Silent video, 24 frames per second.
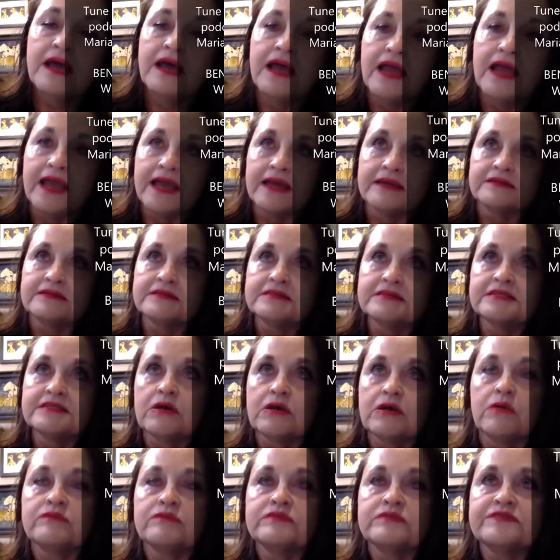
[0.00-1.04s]
And
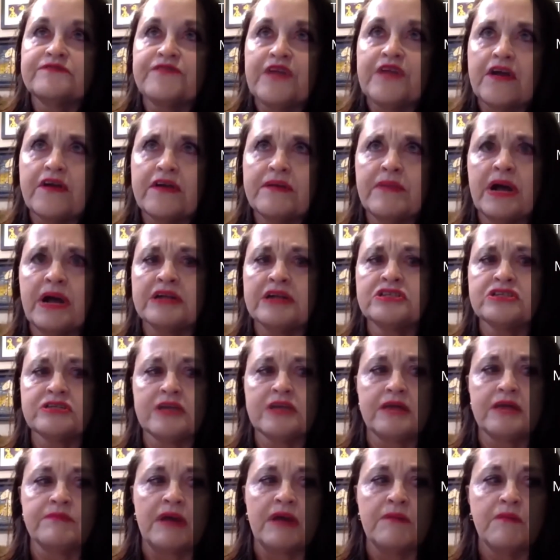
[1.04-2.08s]
so it was very much,
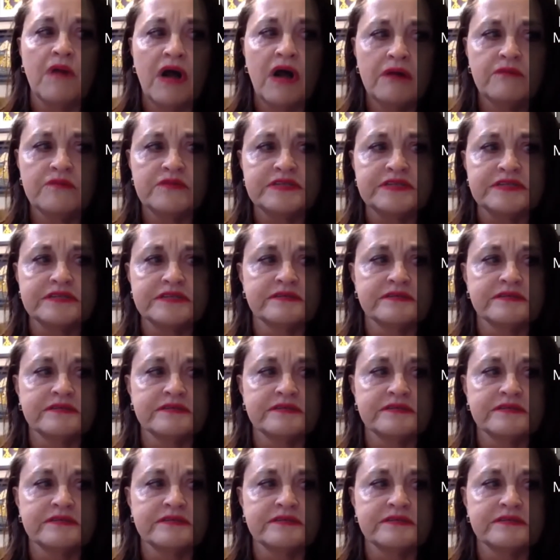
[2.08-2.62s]
and my mom